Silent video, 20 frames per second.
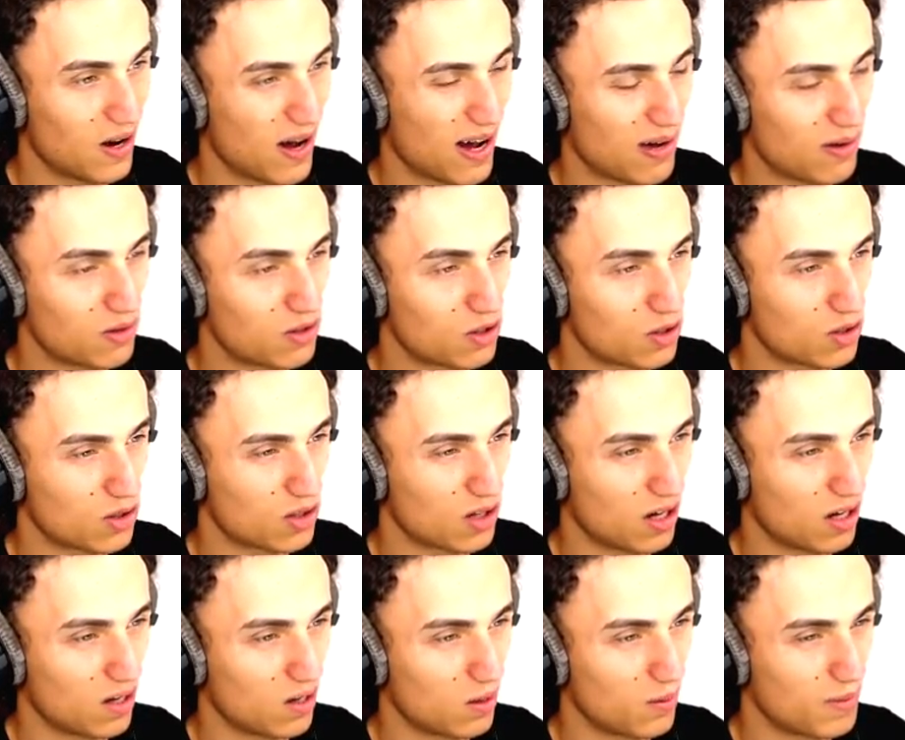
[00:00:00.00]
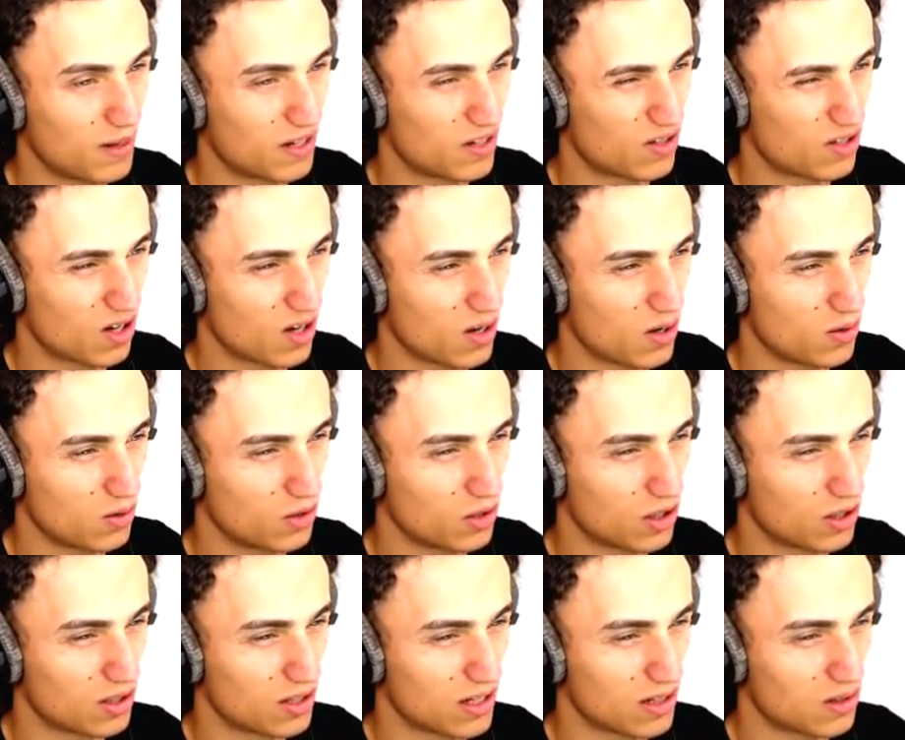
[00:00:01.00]
know, a custom Nero. That's why. A little bit slow,
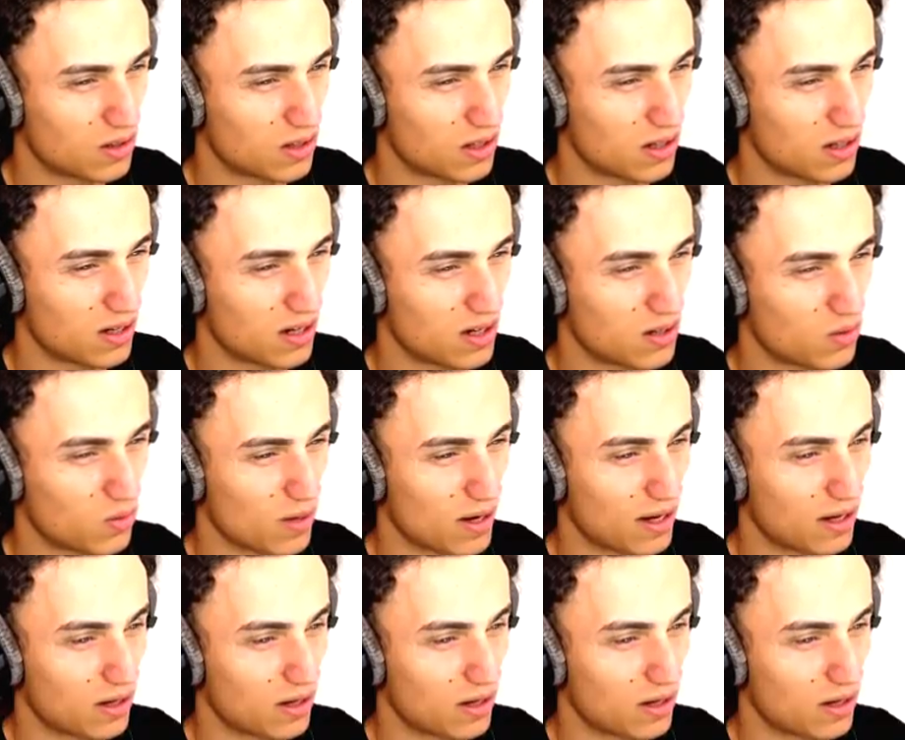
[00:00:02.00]
Josh. That's uh, that's why.